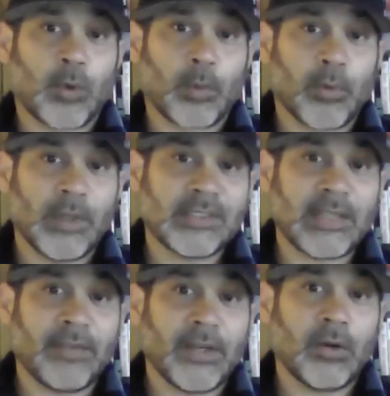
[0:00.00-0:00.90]

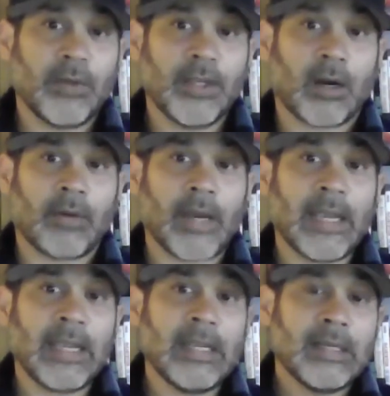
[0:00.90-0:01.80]
4.70
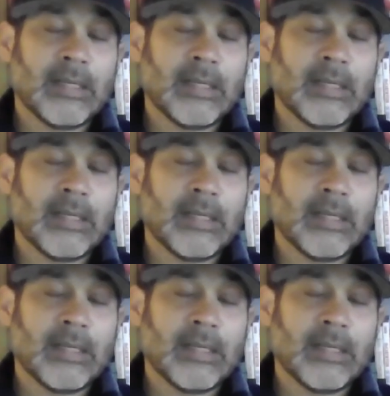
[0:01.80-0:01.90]
ERA